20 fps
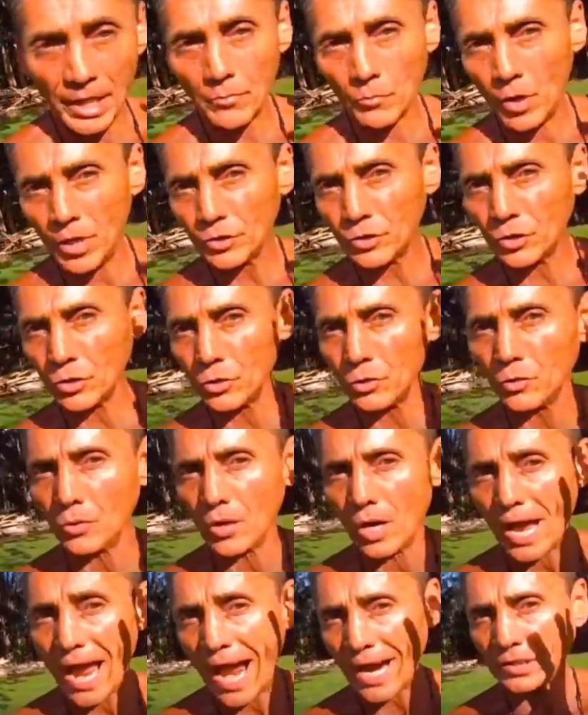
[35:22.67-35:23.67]
once you
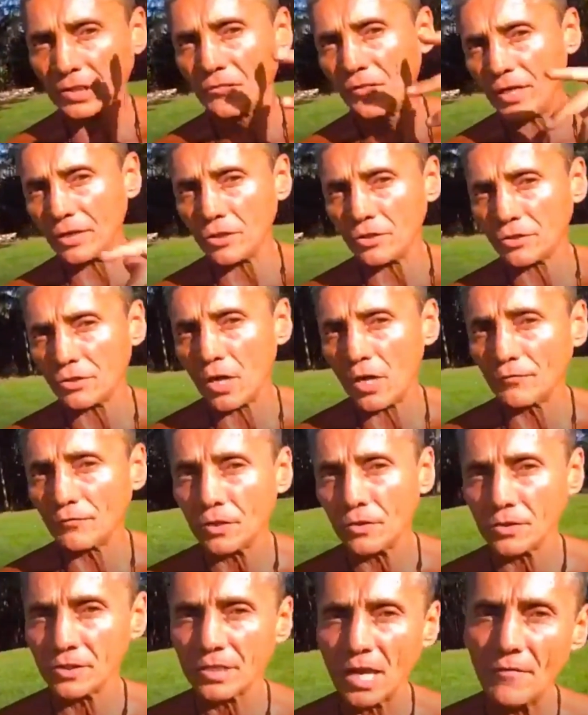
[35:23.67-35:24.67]
activate yourself to
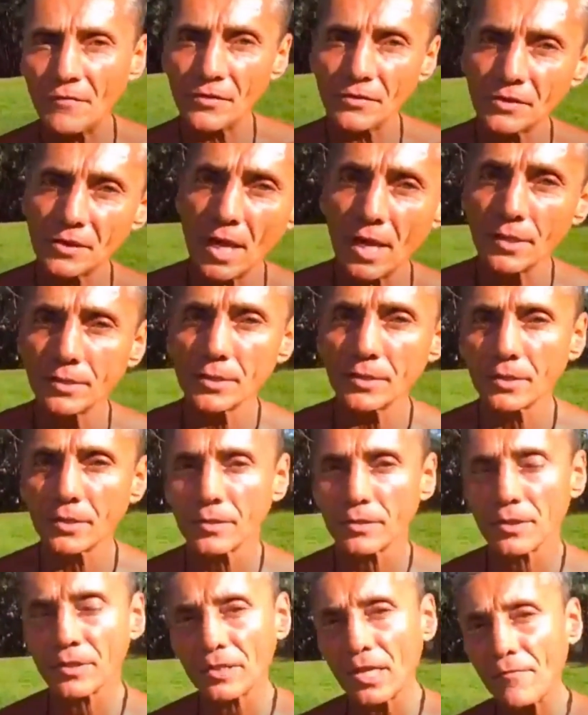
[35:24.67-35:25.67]
the seventh sense,
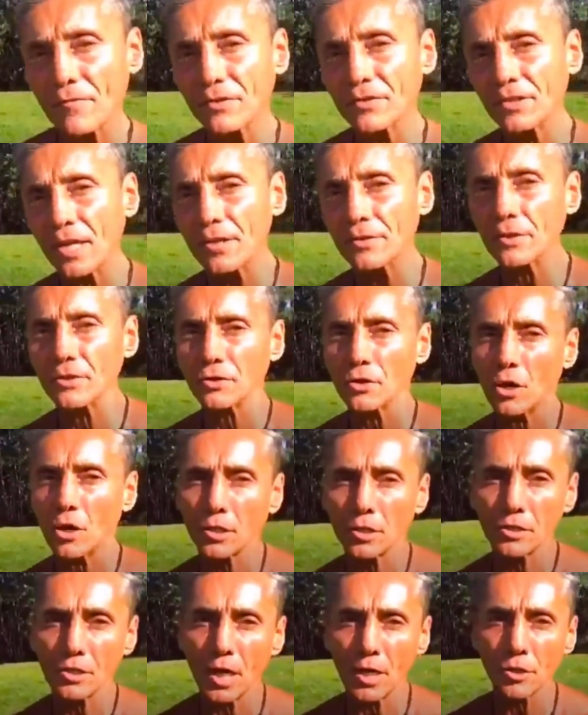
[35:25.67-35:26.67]
the seventh sense is
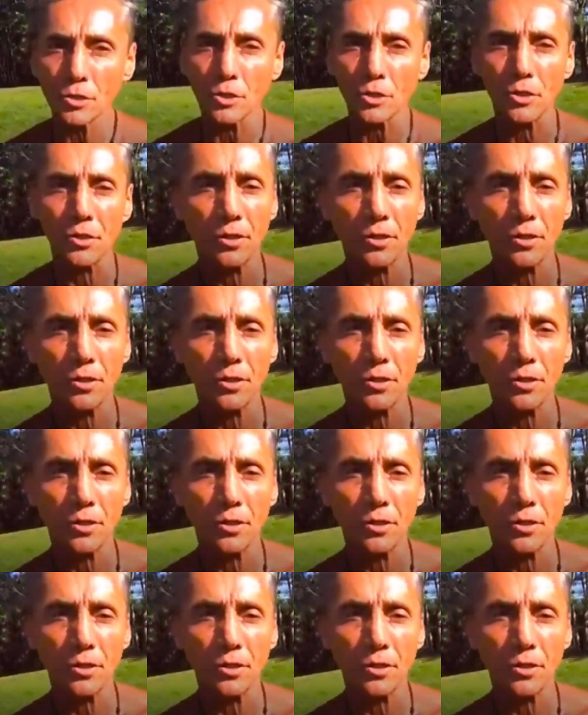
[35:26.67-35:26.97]
architecture,